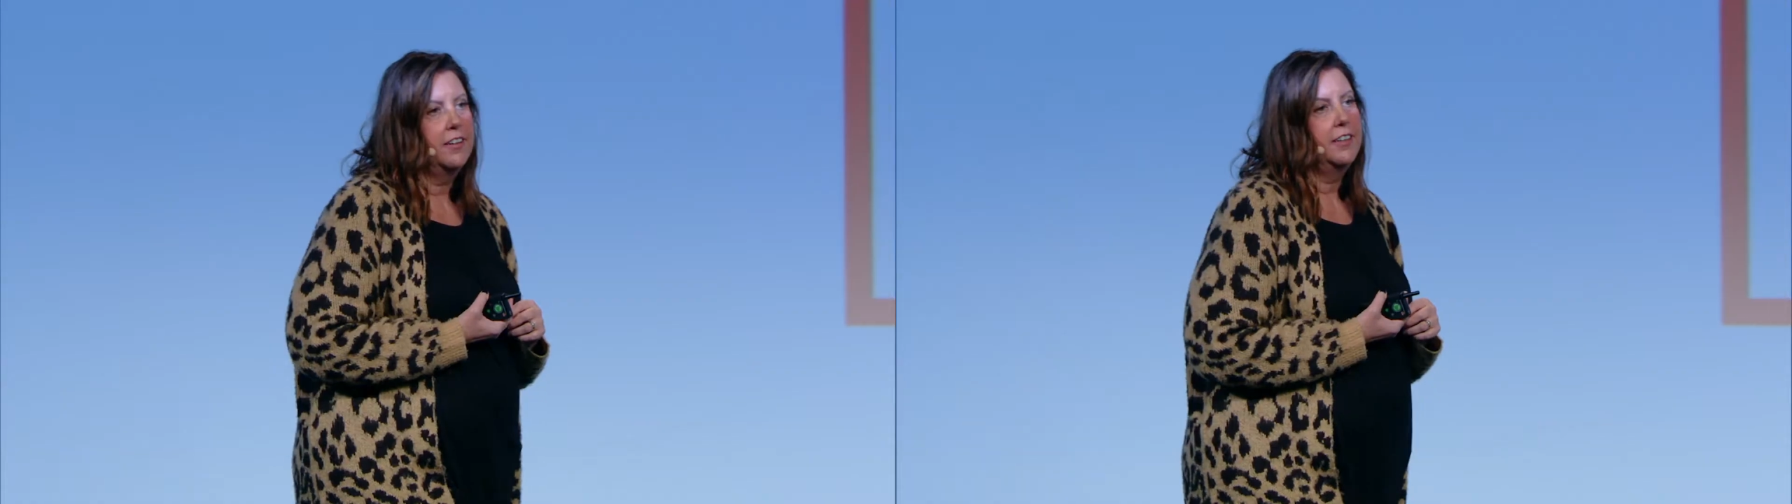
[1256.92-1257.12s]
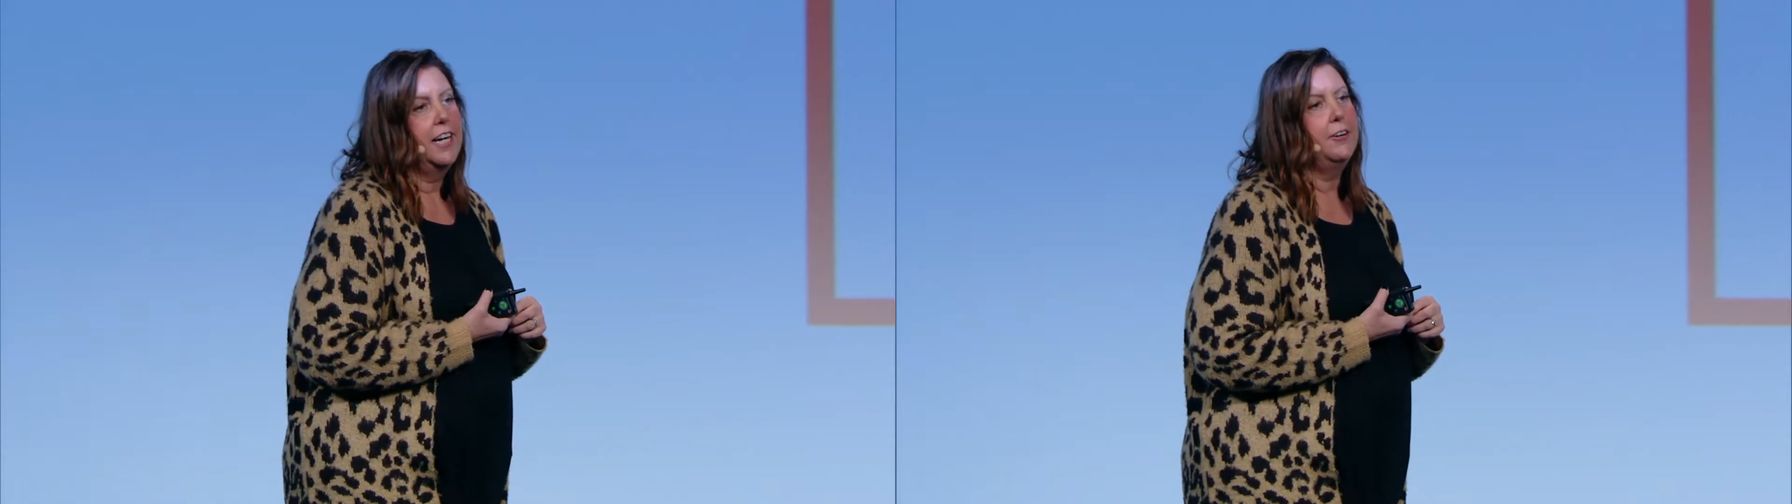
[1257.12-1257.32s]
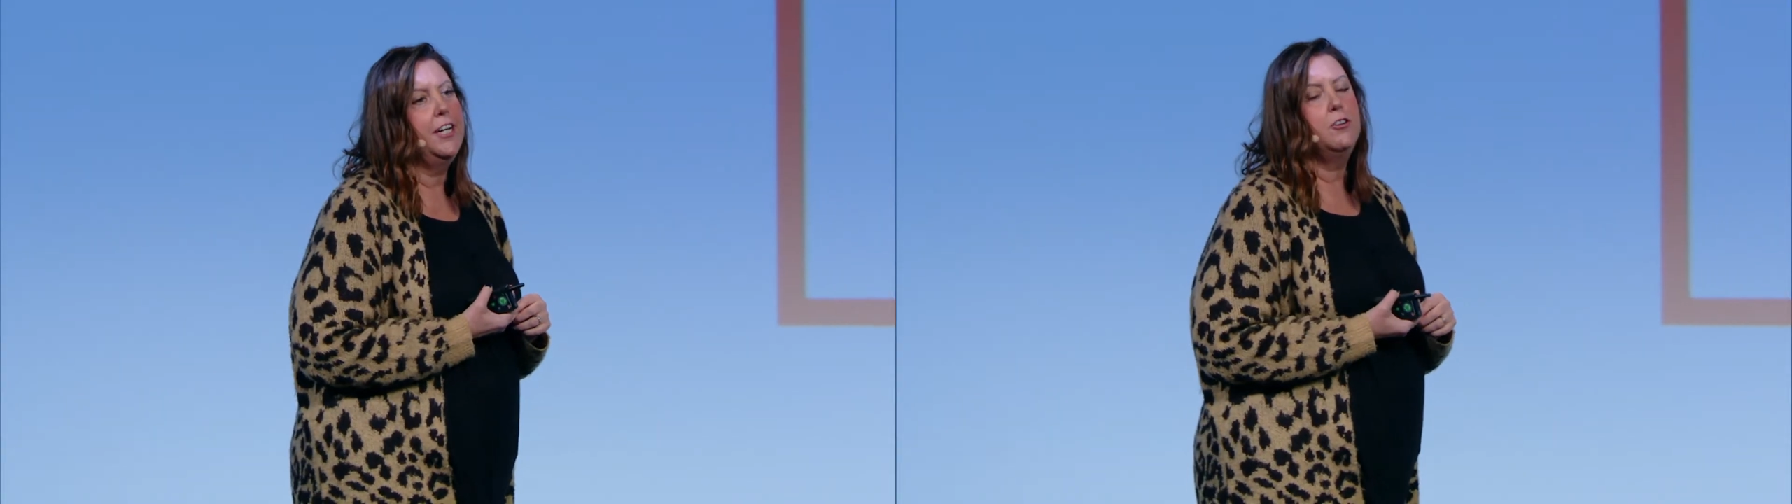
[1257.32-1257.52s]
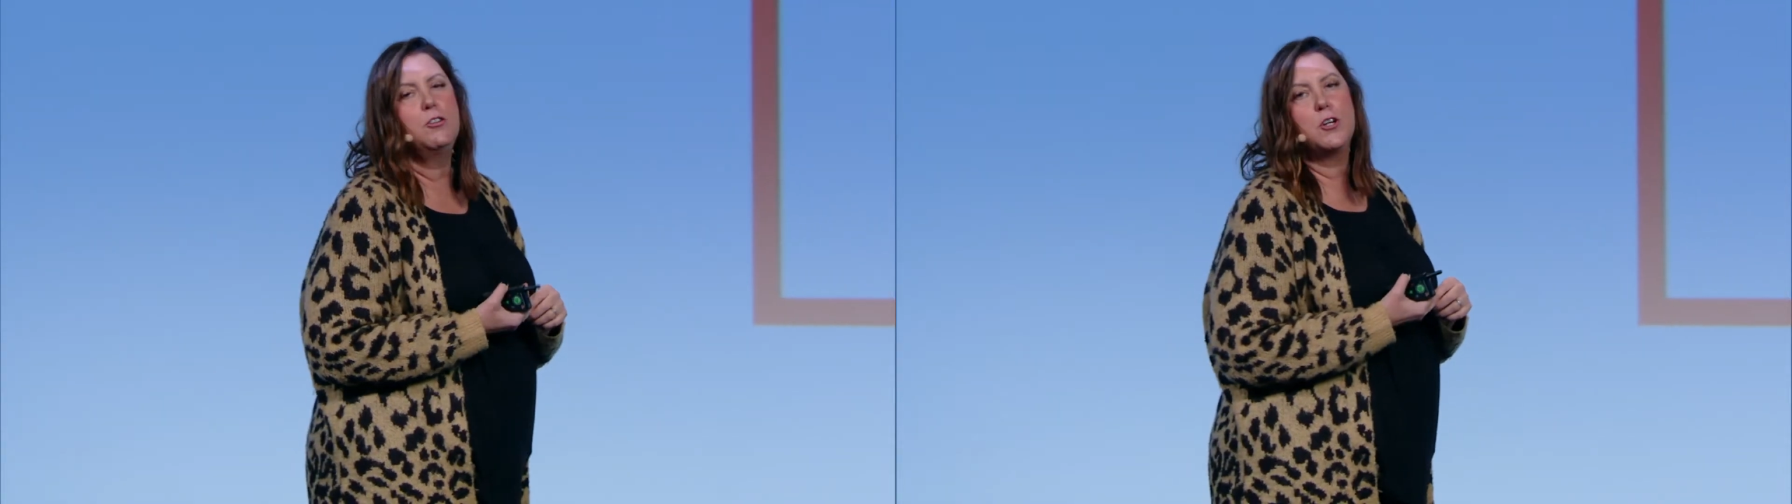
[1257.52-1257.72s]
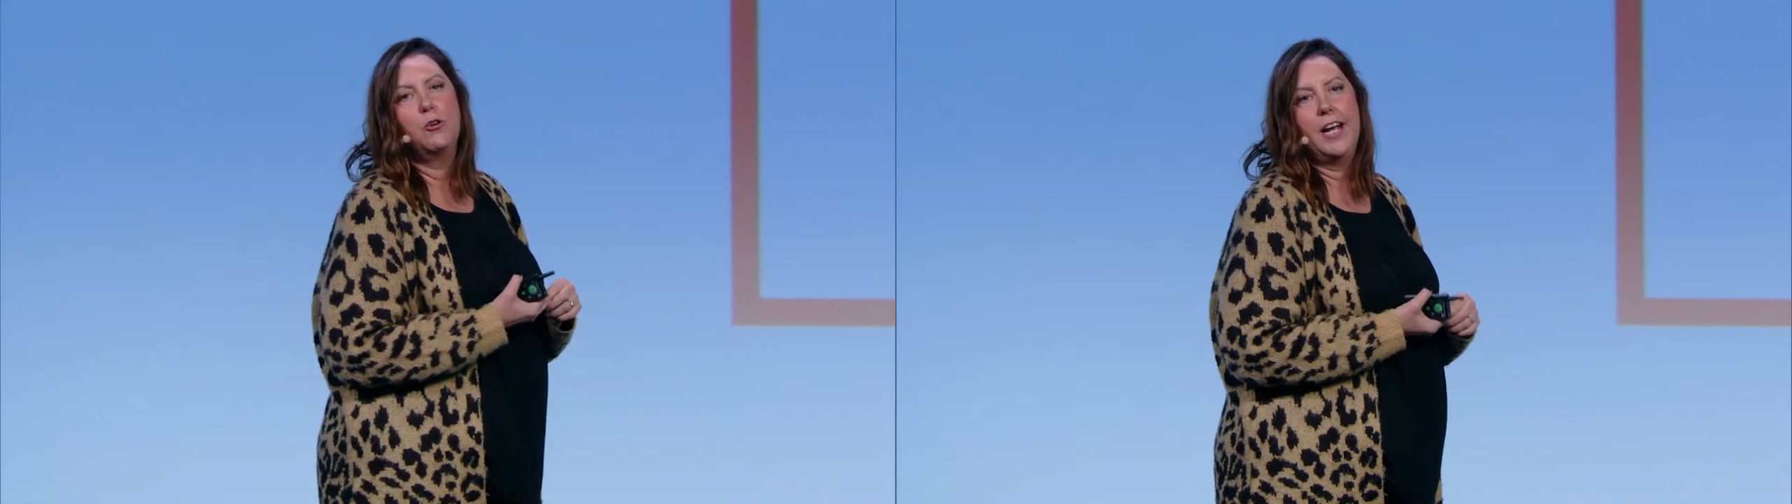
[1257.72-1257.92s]
Now, here's
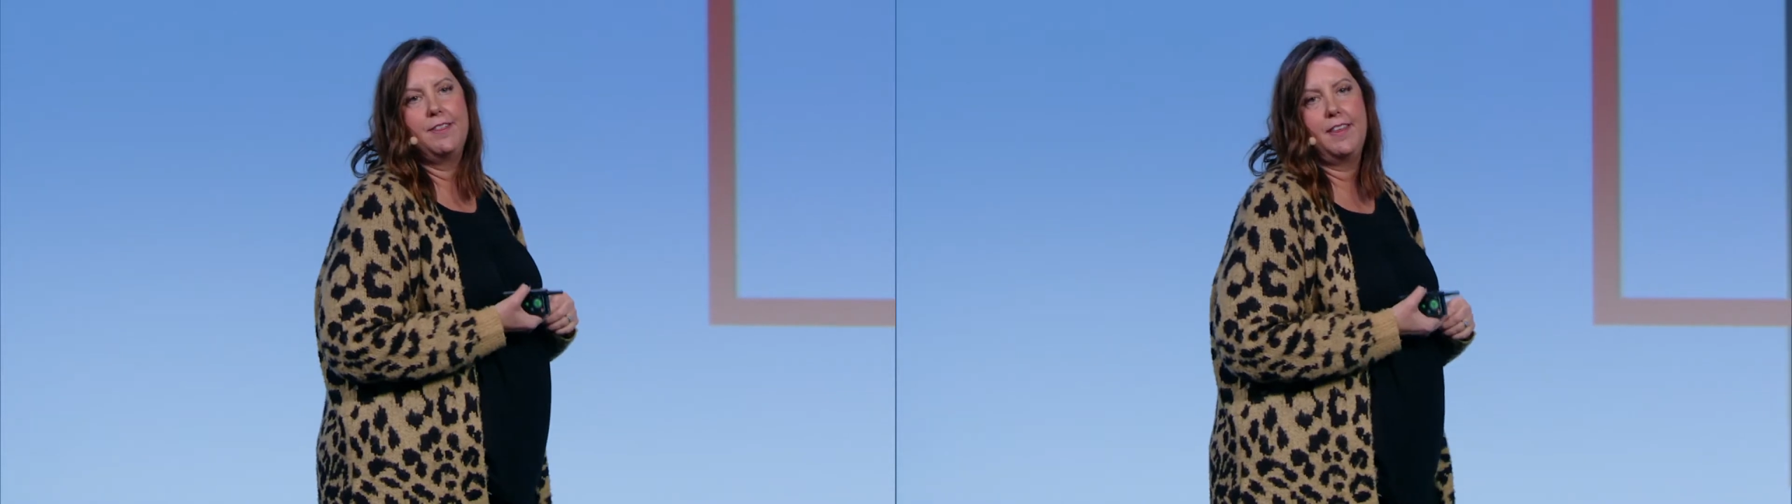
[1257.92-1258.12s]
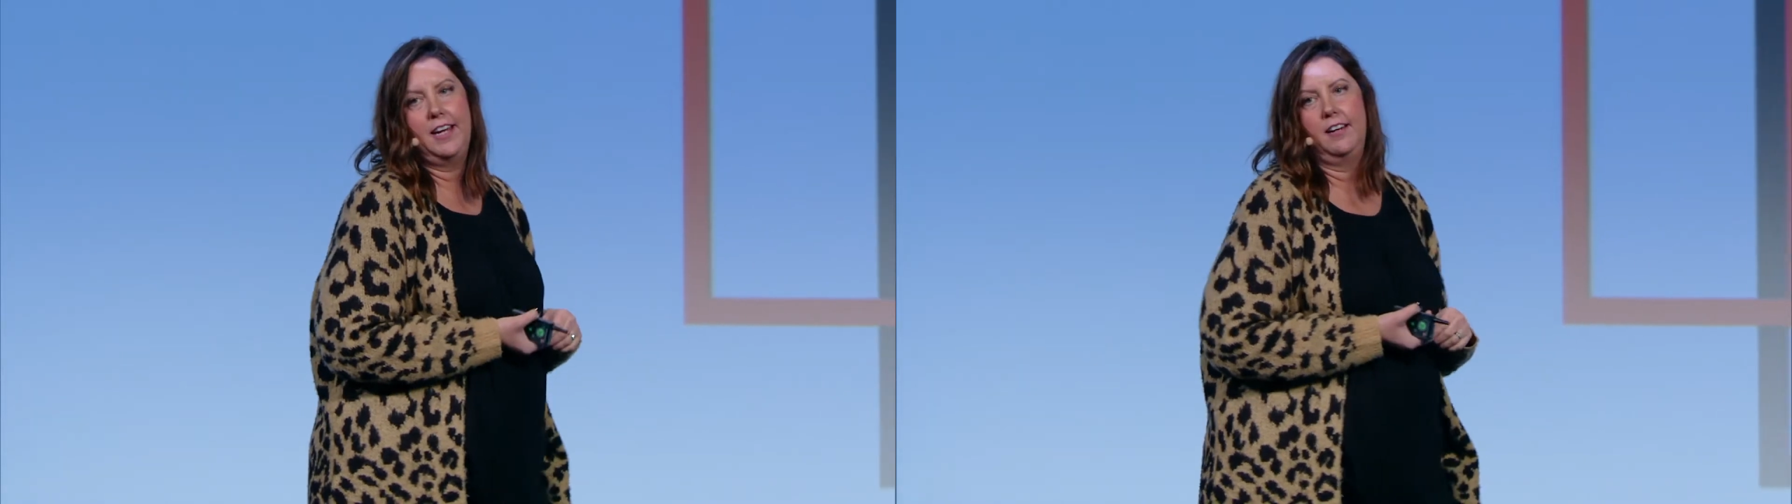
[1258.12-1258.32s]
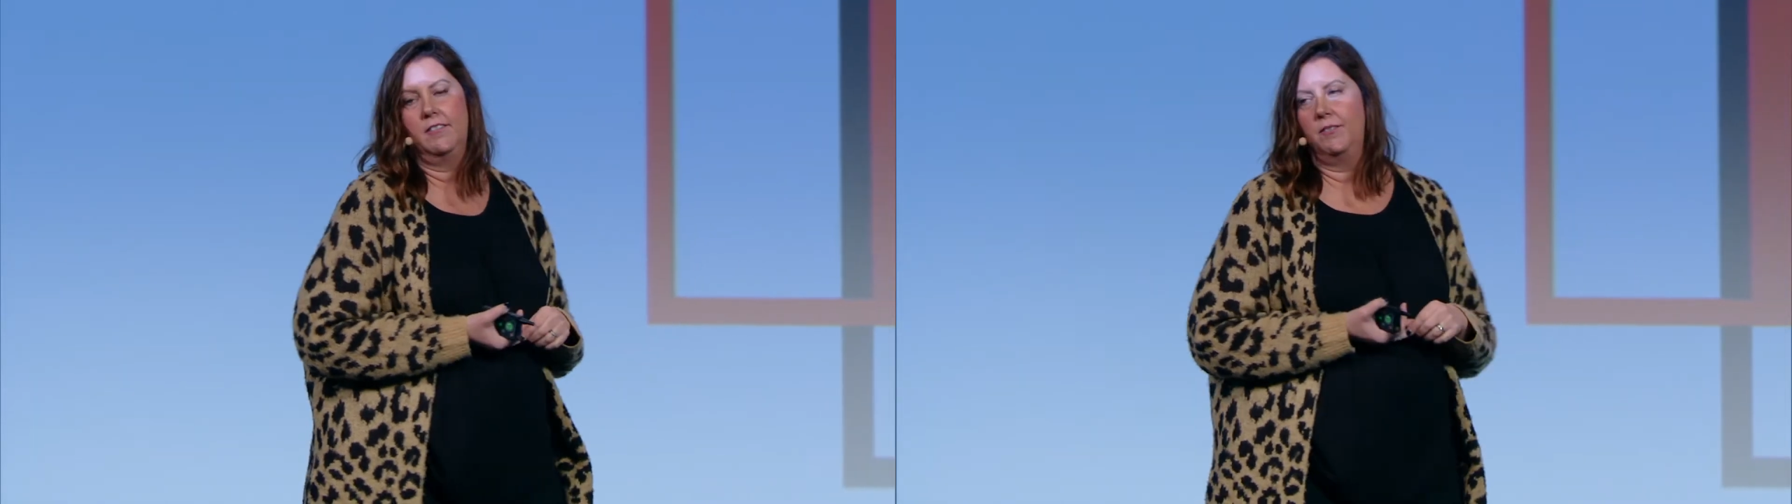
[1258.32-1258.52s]
the great thing.